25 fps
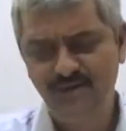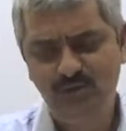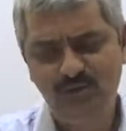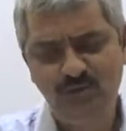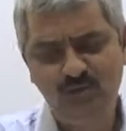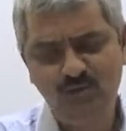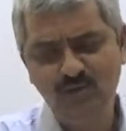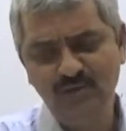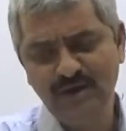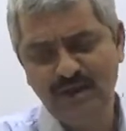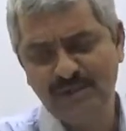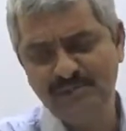
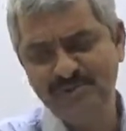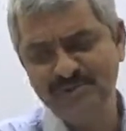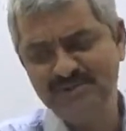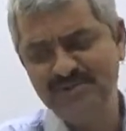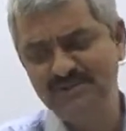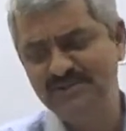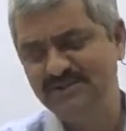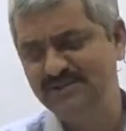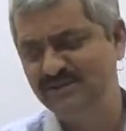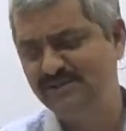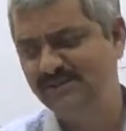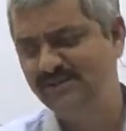
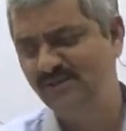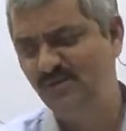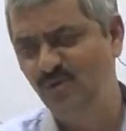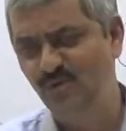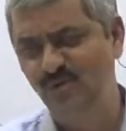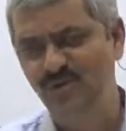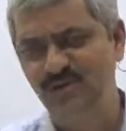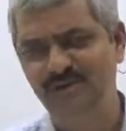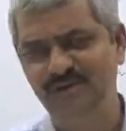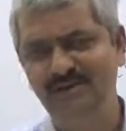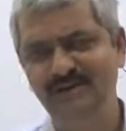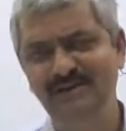two-dimensional signal
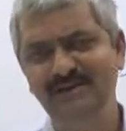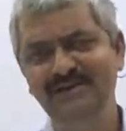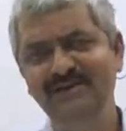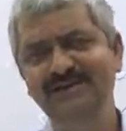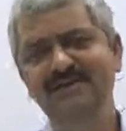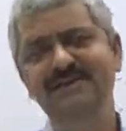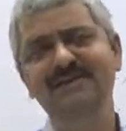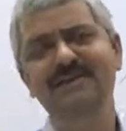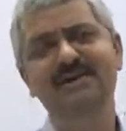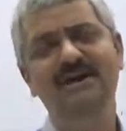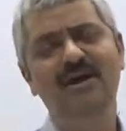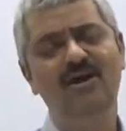
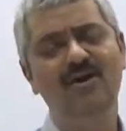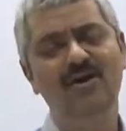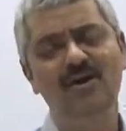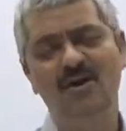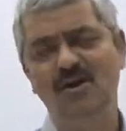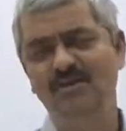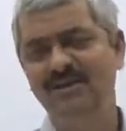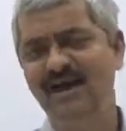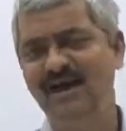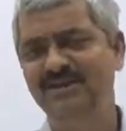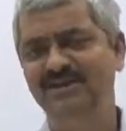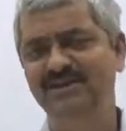only.
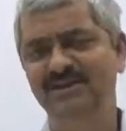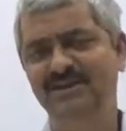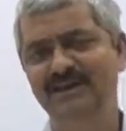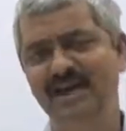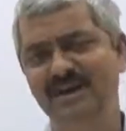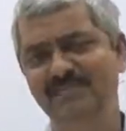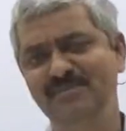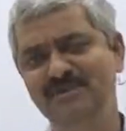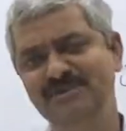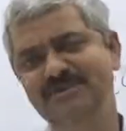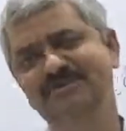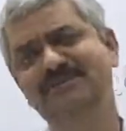On other
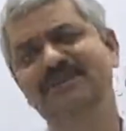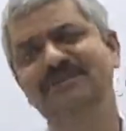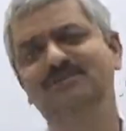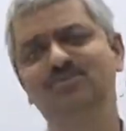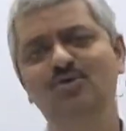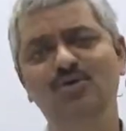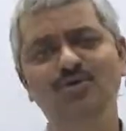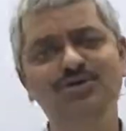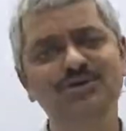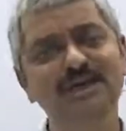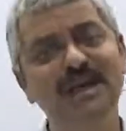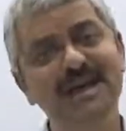dimension there is
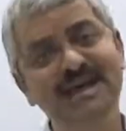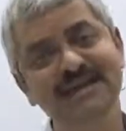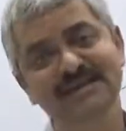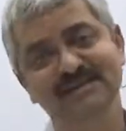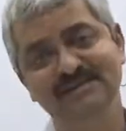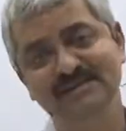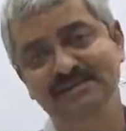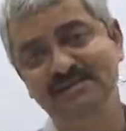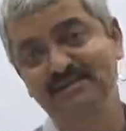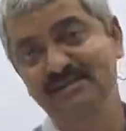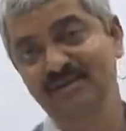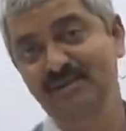no
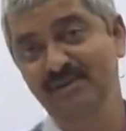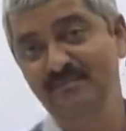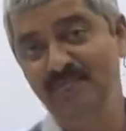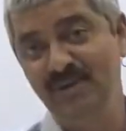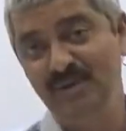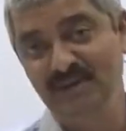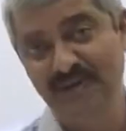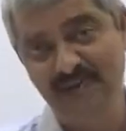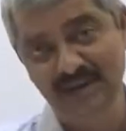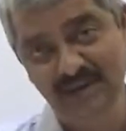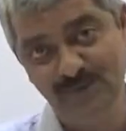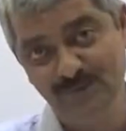change.
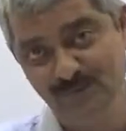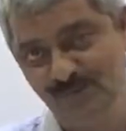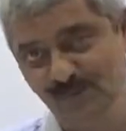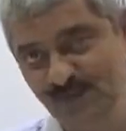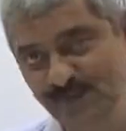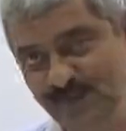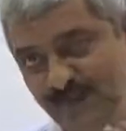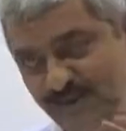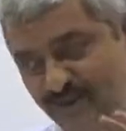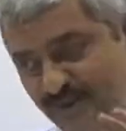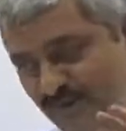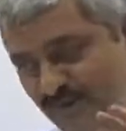But if we